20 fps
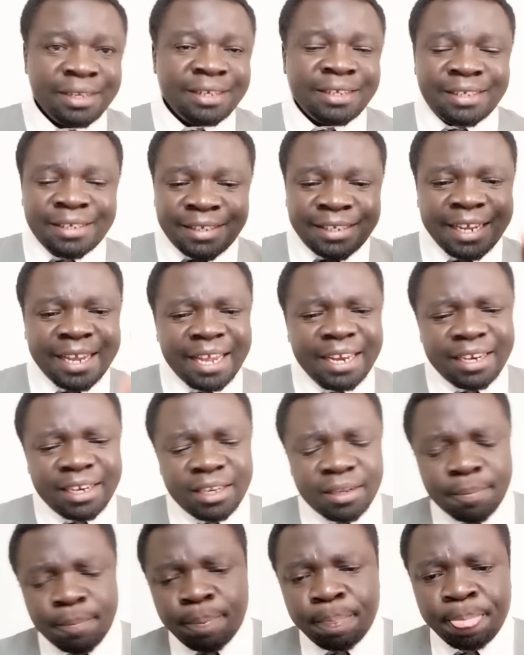
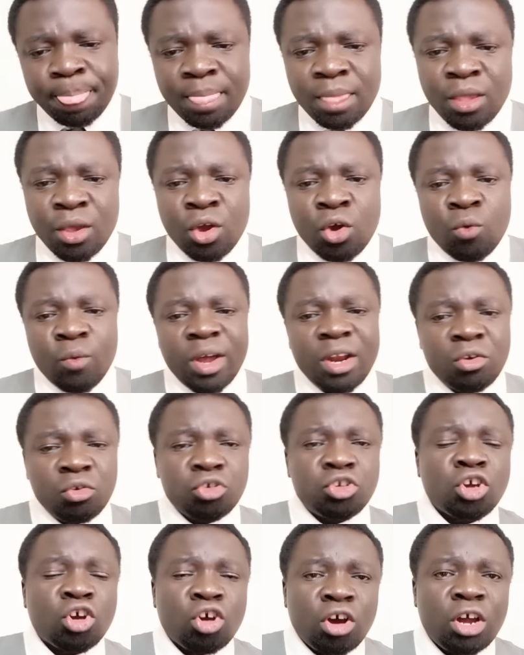Secondly, when
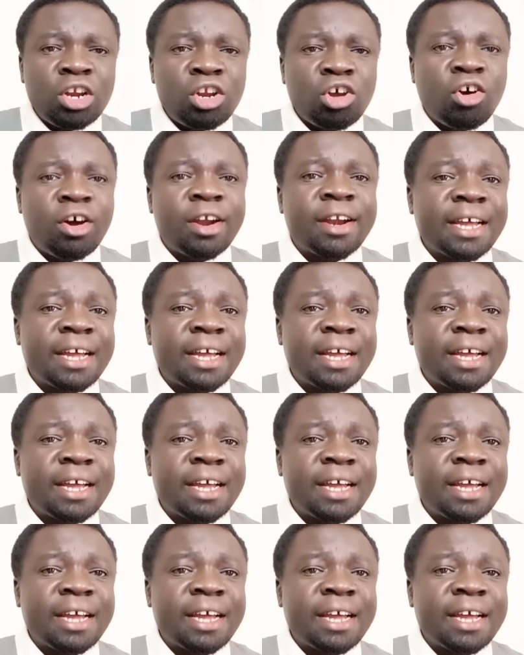Ruto called on